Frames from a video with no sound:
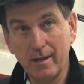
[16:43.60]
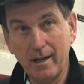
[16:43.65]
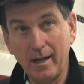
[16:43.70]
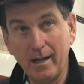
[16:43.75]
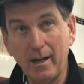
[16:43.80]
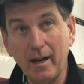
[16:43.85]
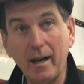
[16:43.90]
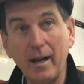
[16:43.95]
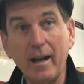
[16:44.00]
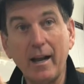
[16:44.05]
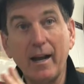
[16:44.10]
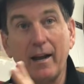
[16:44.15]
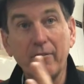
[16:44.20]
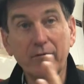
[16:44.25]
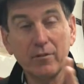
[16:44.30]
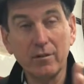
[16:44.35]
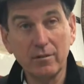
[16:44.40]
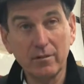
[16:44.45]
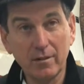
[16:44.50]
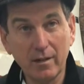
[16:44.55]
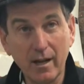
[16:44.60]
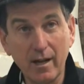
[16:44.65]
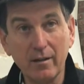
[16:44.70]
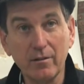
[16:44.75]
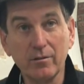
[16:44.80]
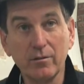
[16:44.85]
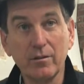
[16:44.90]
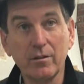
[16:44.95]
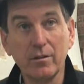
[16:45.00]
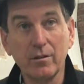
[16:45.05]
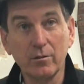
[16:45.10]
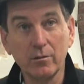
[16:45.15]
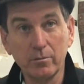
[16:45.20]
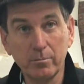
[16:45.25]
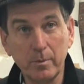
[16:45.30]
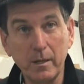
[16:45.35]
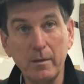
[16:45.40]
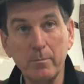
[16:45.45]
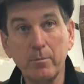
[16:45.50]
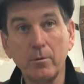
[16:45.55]
And I have to cater to those
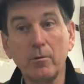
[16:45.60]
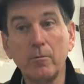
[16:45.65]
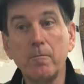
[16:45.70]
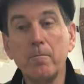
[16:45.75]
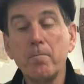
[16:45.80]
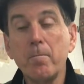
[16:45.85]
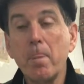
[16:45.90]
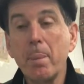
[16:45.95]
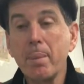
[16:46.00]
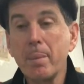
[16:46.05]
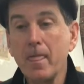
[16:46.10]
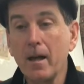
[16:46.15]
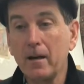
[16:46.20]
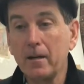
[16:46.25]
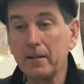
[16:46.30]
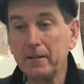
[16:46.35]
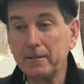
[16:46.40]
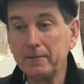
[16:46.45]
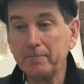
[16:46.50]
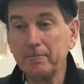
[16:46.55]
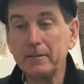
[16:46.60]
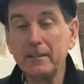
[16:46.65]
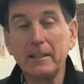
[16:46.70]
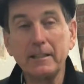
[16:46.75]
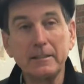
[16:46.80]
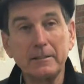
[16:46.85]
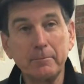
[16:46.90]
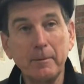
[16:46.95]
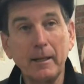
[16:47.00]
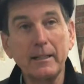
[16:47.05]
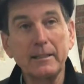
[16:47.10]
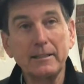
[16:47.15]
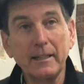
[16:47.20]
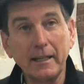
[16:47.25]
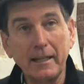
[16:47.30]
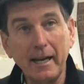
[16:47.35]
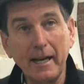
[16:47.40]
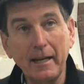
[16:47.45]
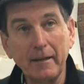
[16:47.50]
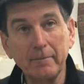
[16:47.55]
people as best
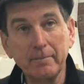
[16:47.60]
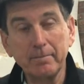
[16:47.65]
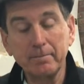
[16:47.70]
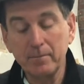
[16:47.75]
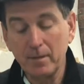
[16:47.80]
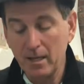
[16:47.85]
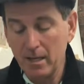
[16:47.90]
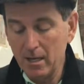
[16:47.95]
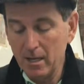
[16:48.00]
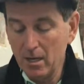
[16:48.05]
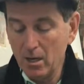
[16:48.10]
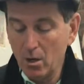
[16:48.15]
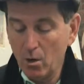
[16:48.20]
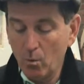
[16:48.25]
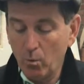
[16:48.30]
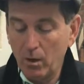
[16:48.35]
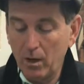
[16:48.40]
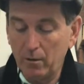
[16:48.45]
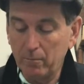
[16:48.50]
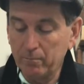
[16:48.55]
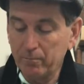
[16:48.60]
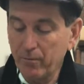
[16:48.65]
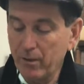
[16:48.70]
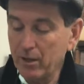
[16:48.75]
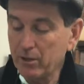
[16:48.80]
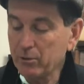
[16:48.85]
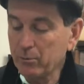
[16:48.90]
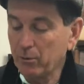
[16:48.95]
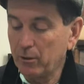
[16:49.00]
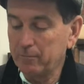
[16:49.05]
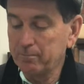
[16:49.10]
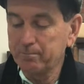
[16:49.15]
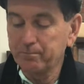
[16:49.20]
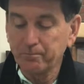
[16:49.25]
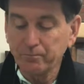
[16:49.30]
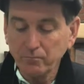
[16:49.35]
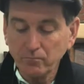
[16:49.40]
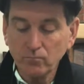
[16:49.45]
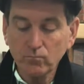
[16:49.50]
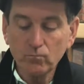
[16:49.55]
I can. Well, this
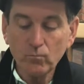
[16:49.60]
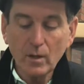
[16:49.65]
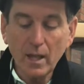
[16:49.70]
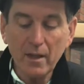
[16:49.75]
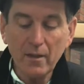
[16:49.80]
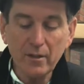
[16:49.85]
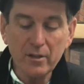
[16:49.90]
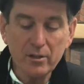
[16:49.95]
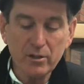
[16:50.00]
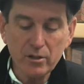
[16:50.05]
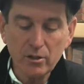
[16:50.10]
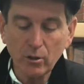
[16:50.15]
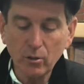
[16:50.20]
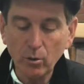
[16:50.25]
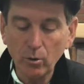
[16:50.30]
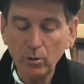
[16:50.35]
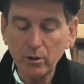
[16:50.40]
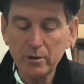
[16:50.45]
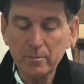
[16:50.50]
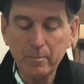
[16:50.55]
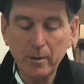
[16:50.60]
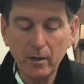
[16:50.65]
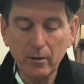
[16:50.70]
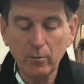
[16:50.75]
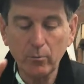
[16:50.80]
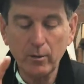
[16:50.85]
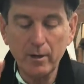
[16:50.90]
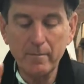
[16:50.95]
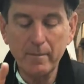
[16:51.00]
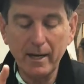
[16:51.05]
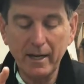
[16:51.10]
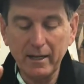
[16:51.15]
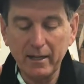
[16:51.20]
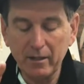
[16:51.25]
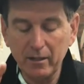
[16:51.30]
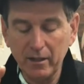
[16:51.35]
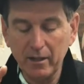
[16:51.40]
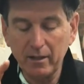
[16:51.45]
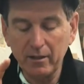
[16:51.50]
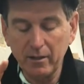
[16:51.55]
is the coolest putter we make
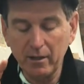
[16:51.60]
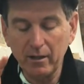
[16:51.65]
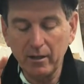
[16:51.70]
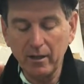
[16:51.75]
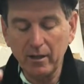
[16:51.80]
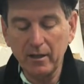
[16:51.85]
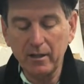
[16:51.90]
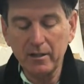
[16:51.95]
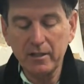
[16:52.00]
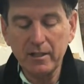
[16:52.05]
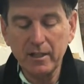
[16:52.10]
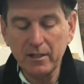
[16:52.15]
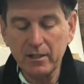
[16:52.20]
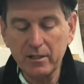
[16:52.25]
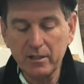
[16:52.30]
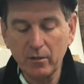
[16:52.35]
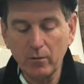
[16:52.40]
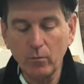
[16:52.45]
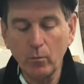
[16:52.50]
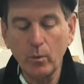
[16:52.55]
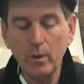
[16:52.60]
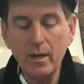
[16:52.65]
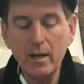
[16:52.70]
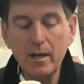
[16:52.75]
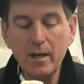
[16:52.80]
in a sense that